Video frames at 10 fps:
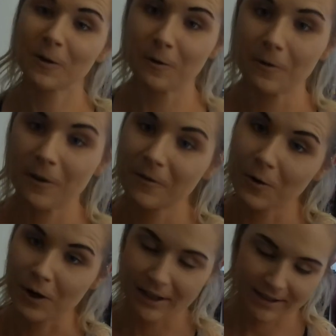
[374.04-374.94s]
food, of
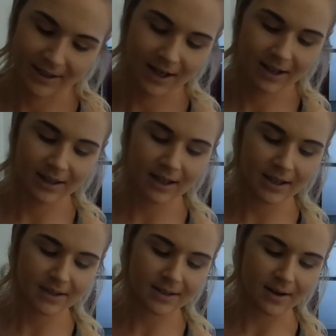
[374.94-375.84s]
course.
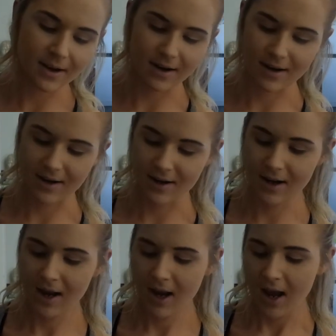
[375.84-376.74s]
These are
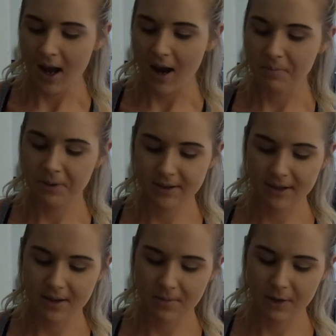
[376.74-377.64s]
apple
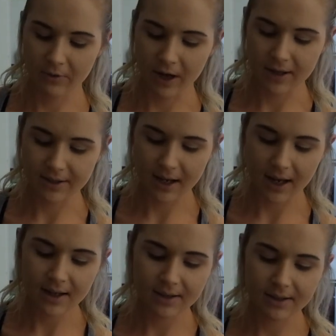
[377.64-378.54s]
cinnamon rice
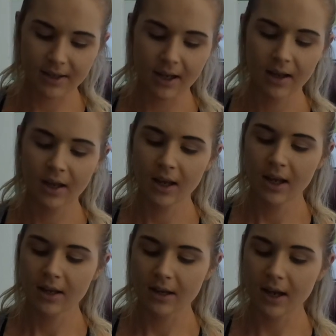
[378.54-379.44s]
cakes.
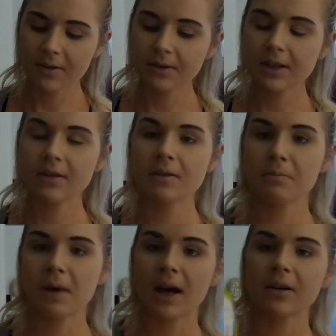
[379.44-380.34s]
Not only are
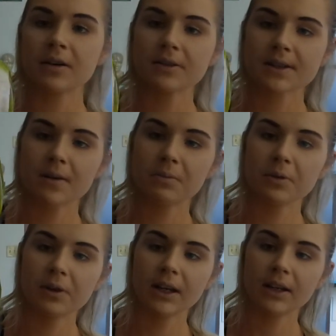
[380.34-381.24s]
the macros on
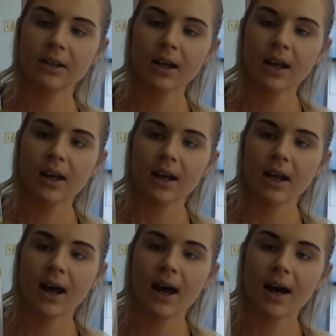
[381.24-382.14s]
point,
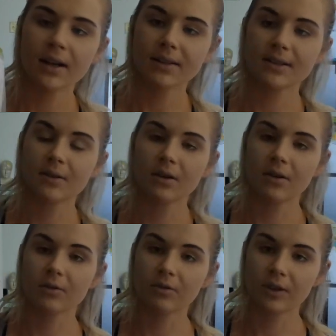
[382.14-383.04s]
it has
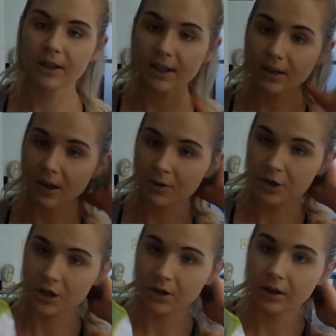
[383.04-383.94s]
really low
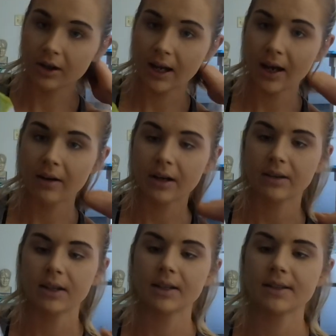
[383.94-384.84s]
sugar count. I
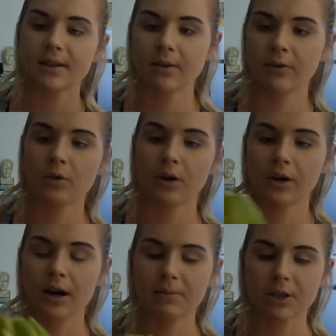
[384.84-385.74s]
think it's like 4
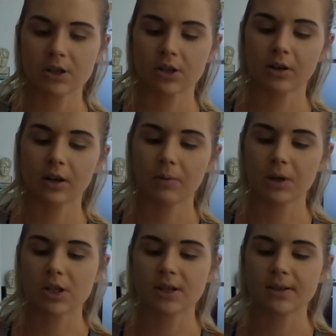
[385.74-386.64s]
grams of sugar,
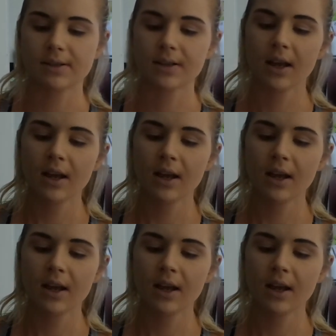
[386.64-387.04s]
which is,